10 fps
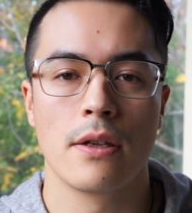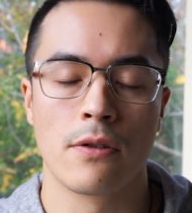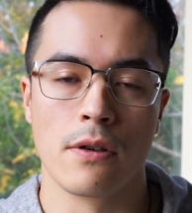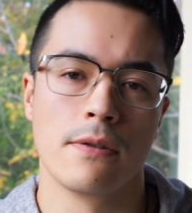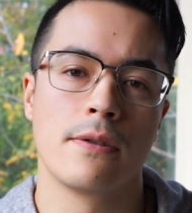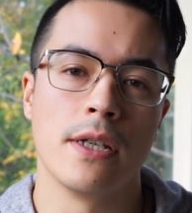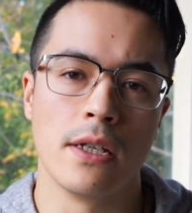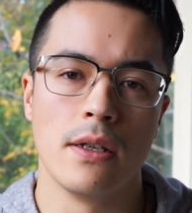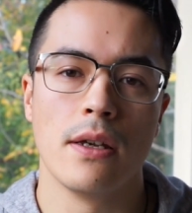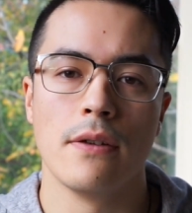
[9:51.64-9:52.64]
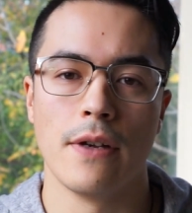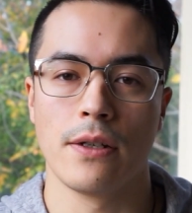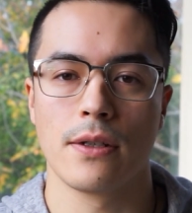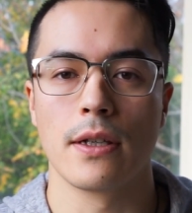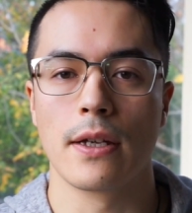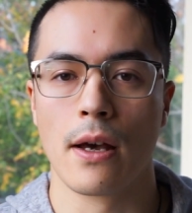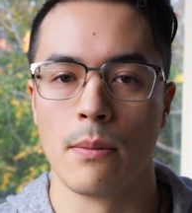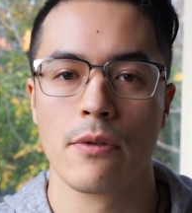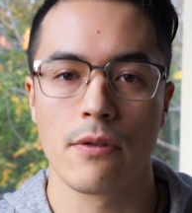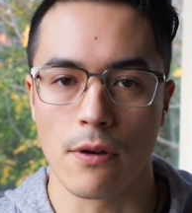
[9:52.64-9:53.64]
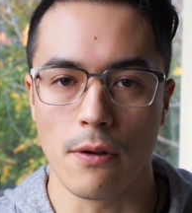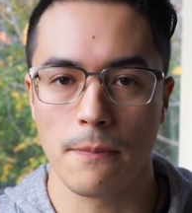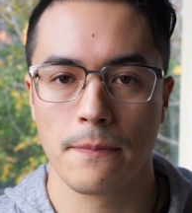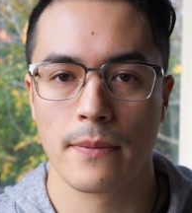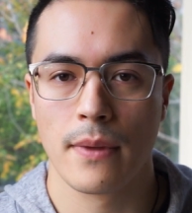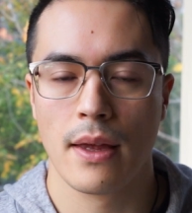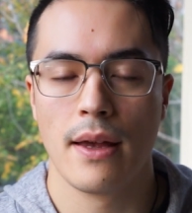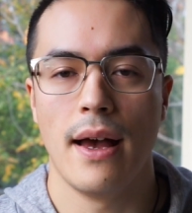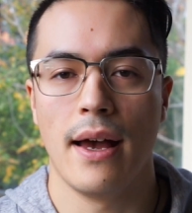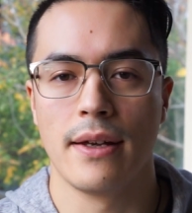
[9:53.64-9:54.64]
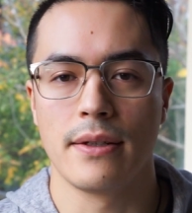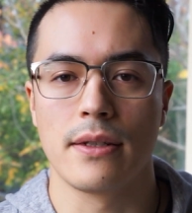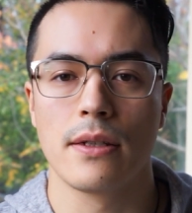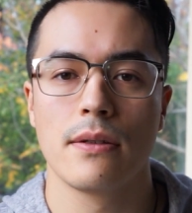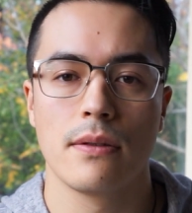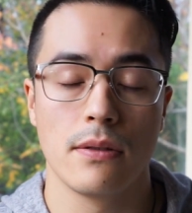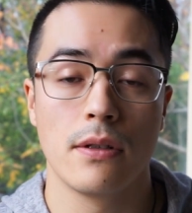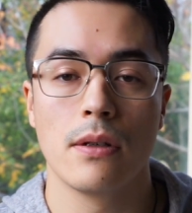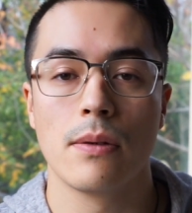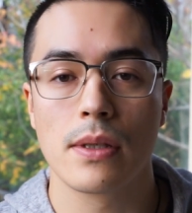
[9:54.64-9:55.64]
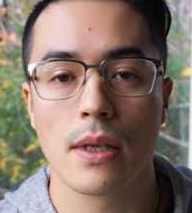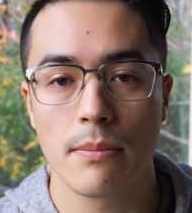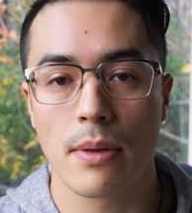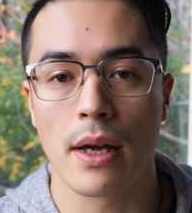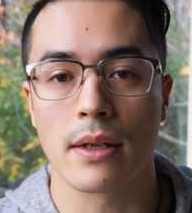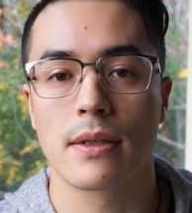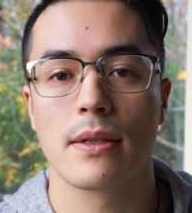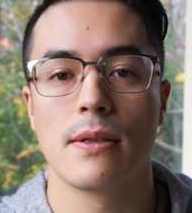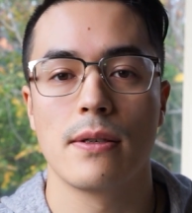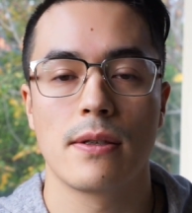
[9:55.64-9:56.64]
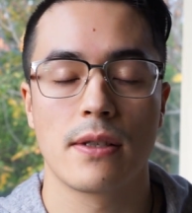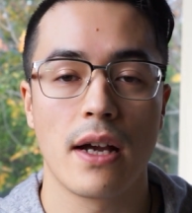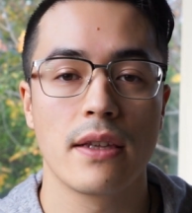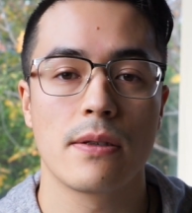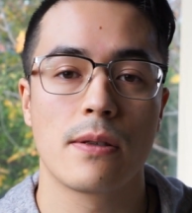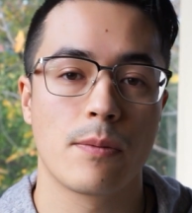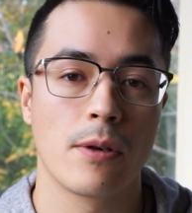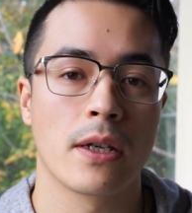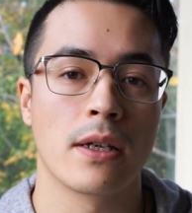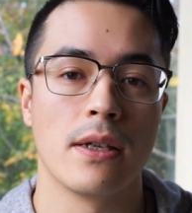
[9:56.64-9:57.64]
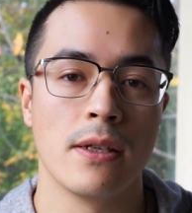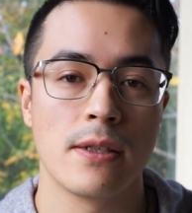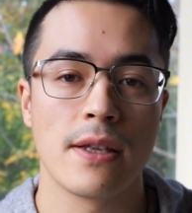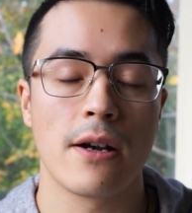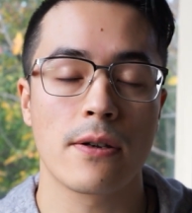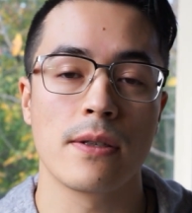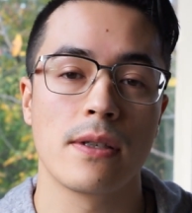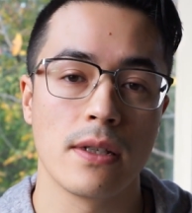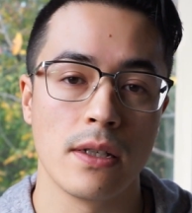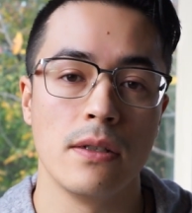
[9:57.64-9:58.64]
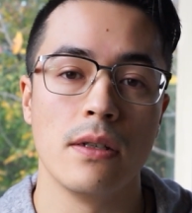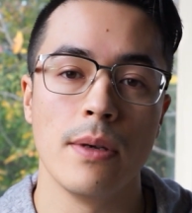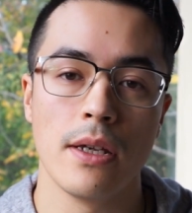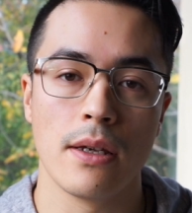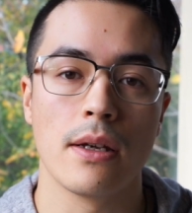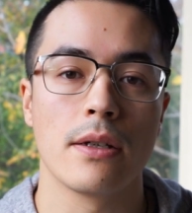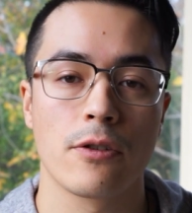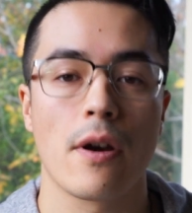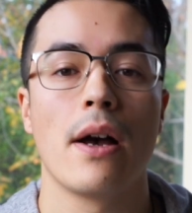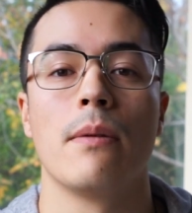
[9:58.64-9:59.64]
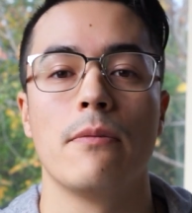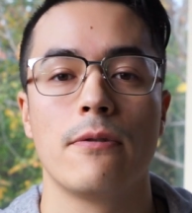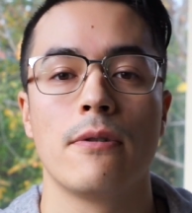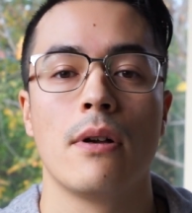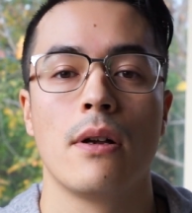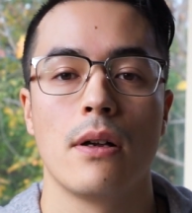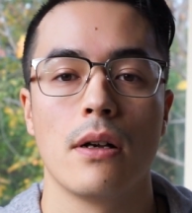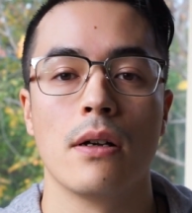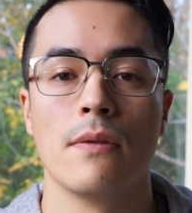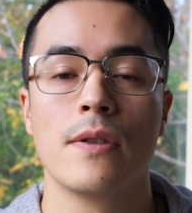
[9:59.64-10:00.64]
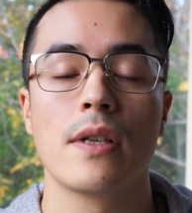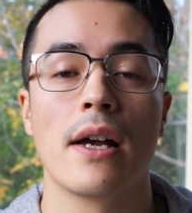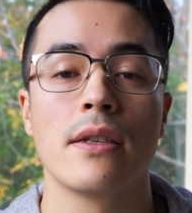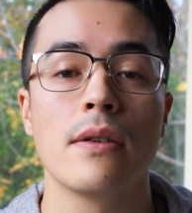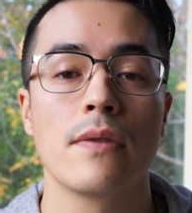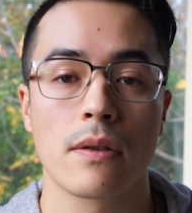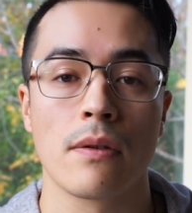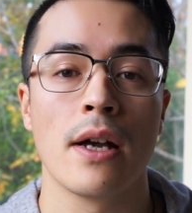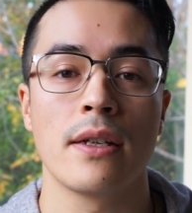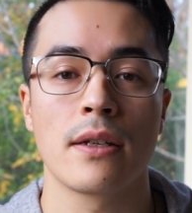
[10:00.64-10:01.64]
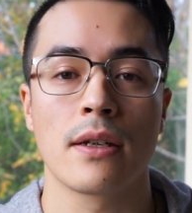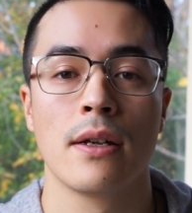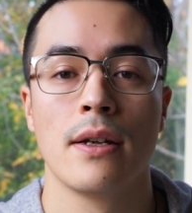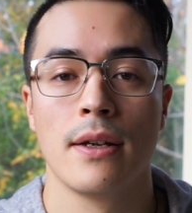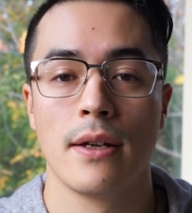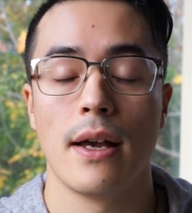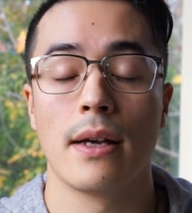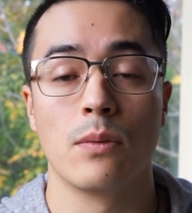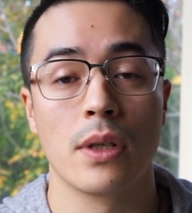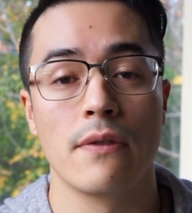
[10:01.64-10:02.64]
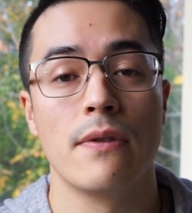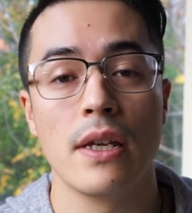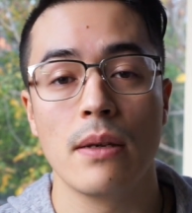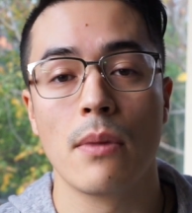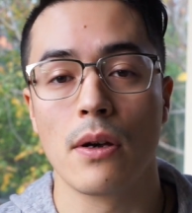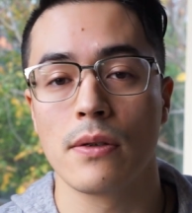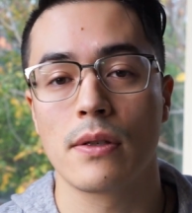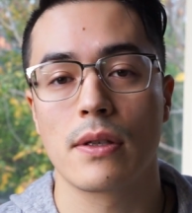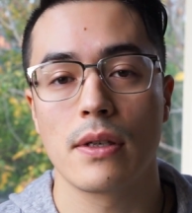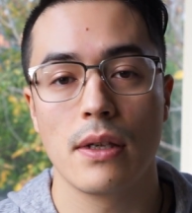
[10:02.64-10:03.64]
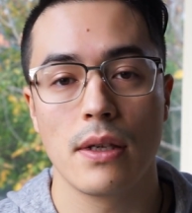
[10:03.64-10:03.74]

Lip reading: the truth did eventually come through, And due to its impact, Silent Spring is now considered to be a triumph of scientific writing, and one of the most